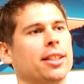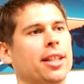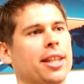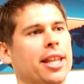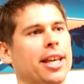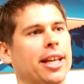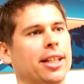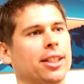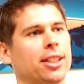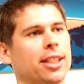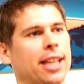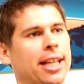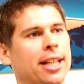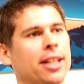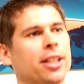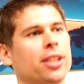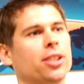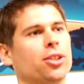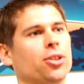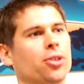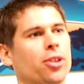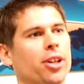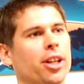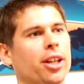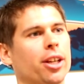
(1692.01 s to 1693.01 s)
to this
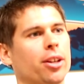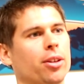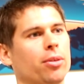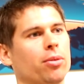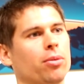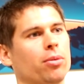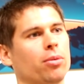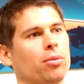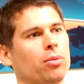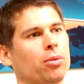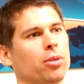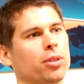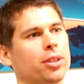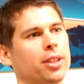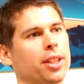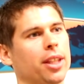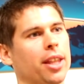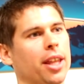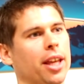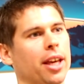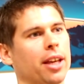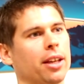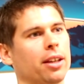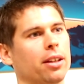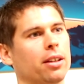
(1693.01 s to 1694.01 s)
industry what do
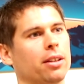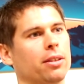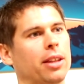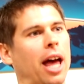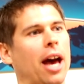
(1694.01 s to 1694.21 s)
you think?